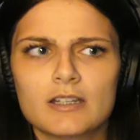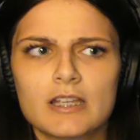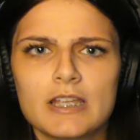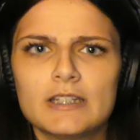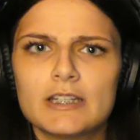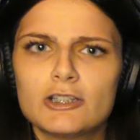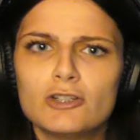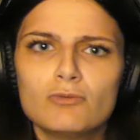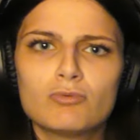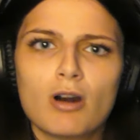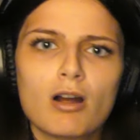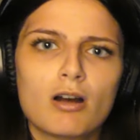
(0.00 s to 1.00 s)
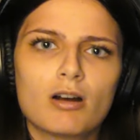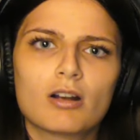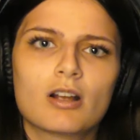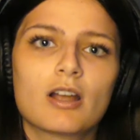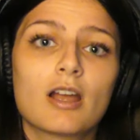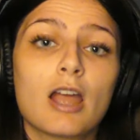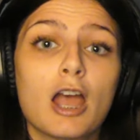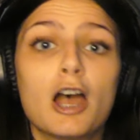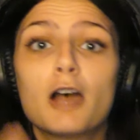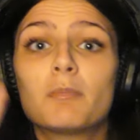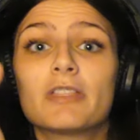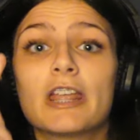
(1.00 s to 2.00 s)
he did you wrong.
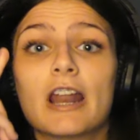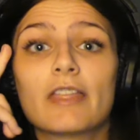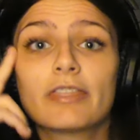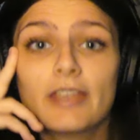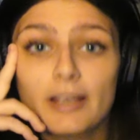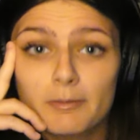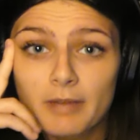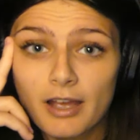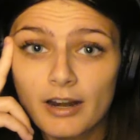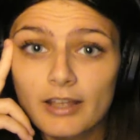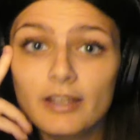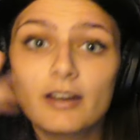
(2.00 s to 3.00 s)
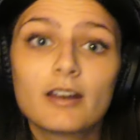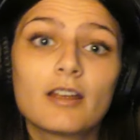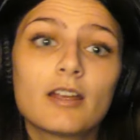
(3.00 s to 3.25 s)
But then I think about it.